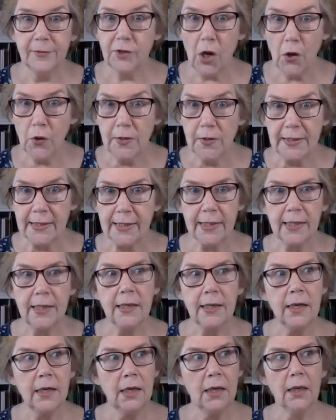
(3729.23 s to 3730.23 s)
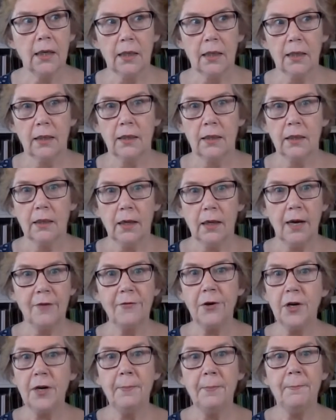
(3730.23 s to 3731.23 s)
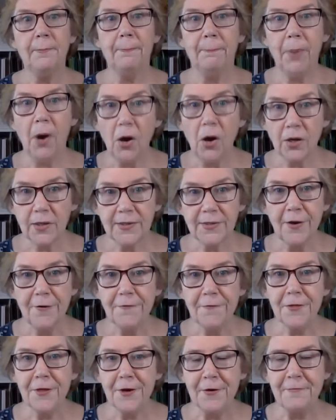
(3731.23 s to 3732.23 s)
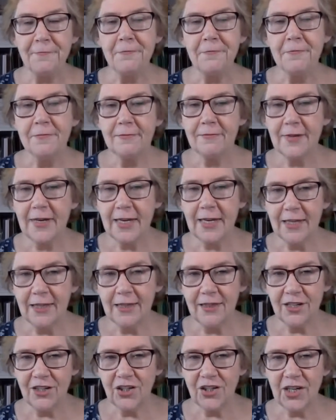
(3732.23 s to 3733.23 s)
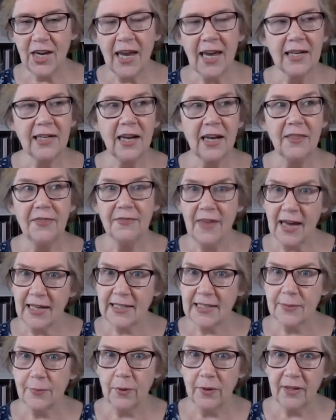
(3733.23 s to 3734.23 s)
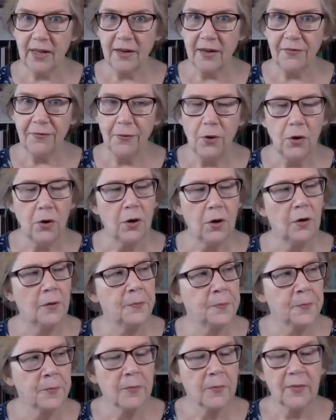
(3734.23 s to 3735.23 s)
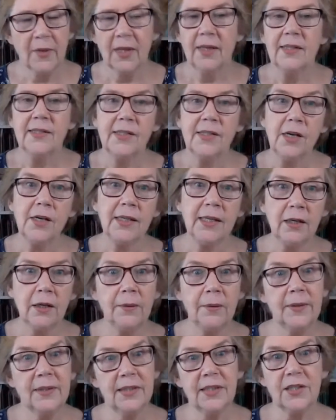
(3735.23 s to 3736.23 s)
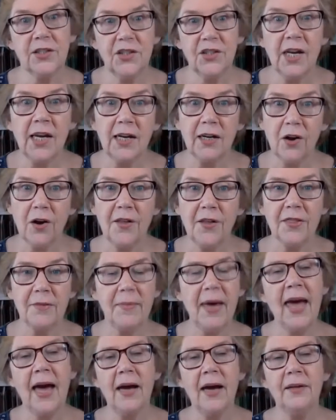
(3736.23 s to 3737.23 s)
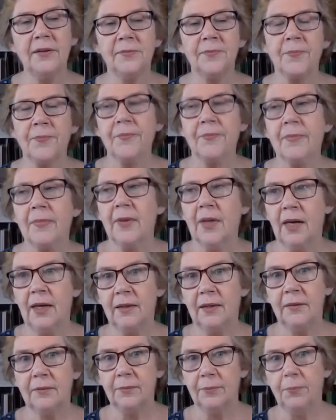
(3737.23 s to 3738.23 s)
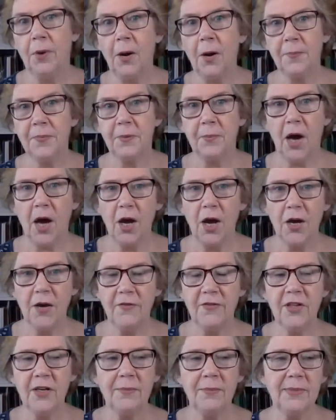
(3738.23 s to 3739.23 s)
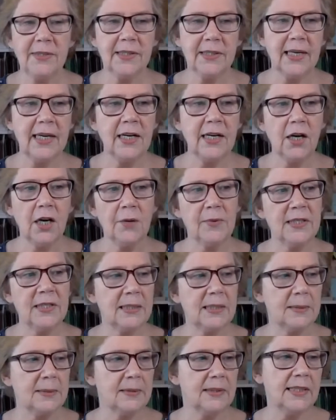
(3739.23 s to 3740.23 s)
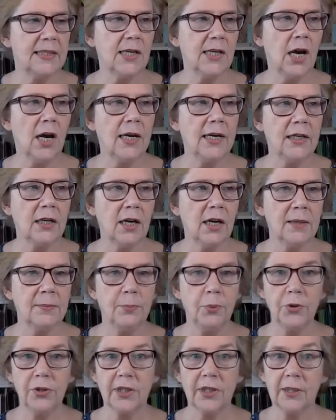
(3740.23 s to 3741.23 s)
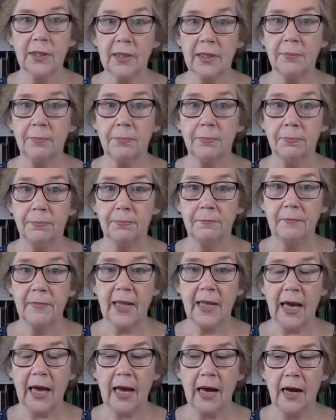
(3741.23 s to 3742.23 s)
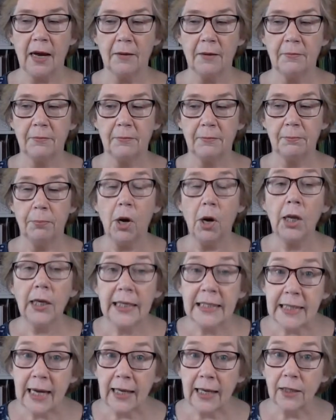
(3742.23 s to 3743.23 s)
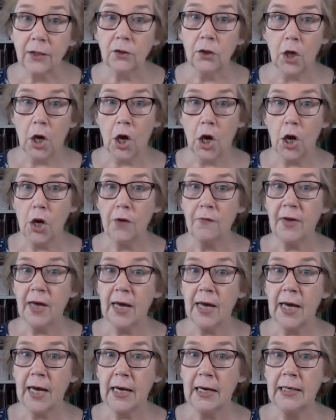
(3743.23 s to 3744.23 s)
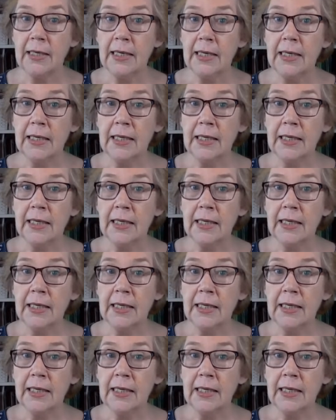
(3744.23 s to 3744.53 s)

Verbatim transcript: Dozy, I've got a box of them in the shed. That's what they're for. So then I went to the shed and got them out and popped them over them. So then I was decided I'd put the um, polytunnel over